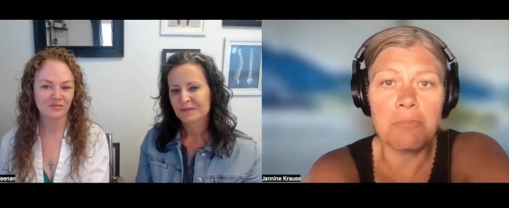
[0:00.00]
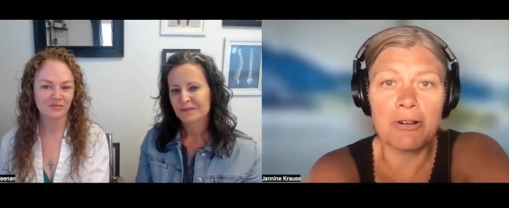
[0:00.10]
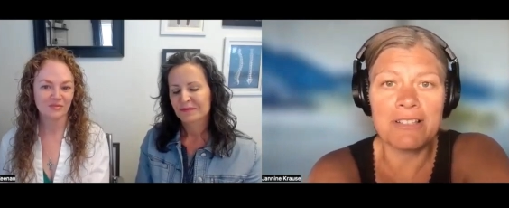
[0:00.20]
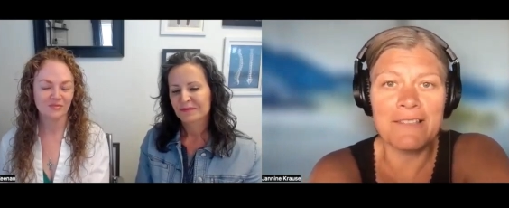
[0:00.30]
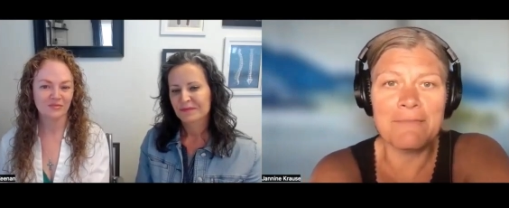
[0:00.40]

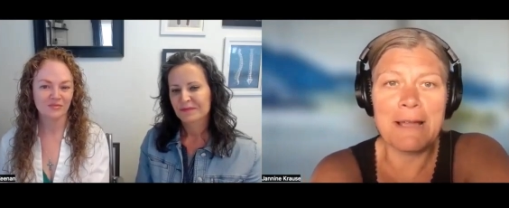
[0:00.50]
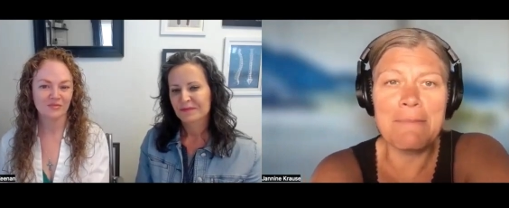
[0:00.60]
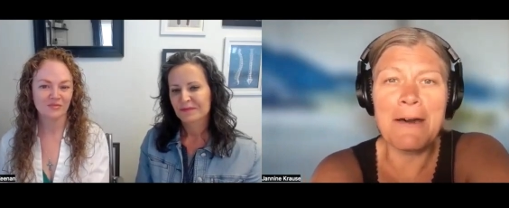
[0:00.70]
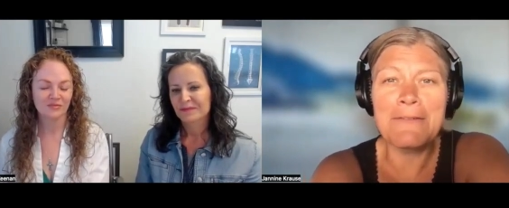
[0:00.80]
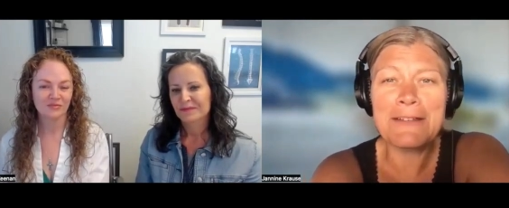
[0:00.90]
Speaker 1: parts of my
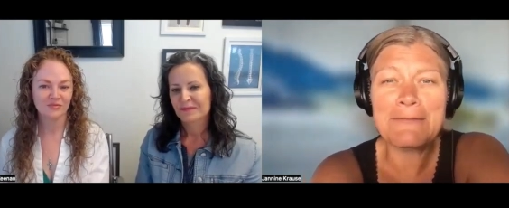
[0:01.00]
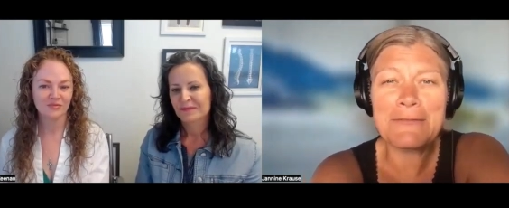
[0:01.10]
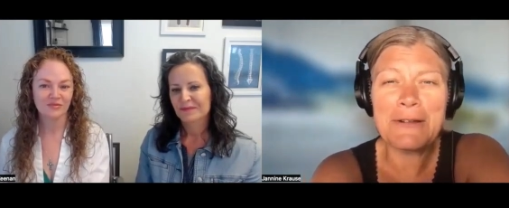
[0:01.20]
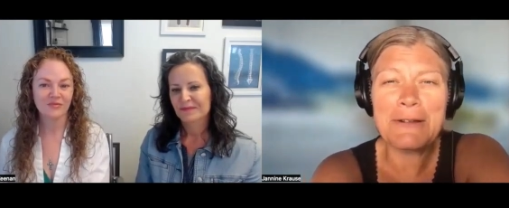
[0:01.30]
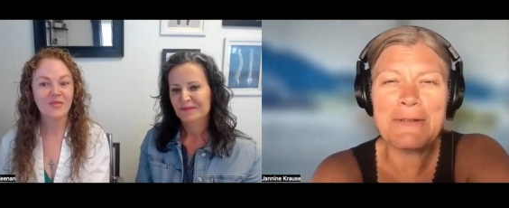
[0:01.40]
pelvic
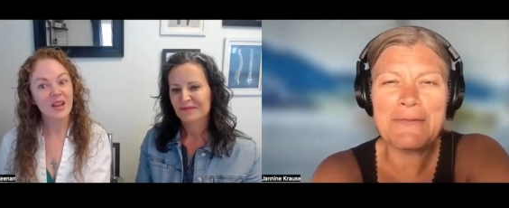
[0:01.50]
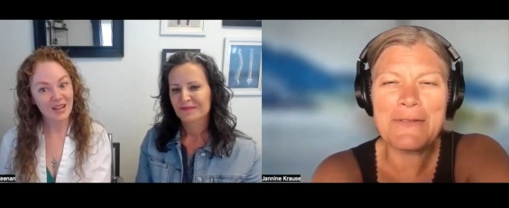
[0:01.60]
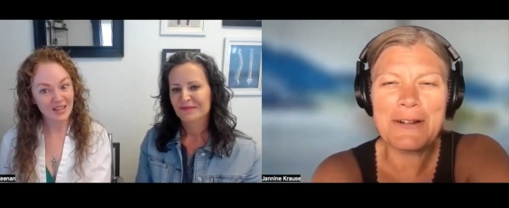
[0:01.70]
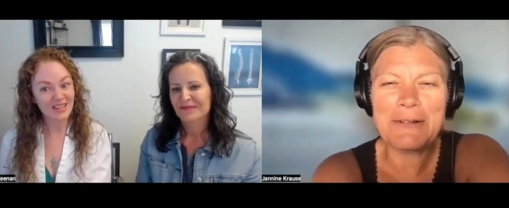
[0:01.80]
floor before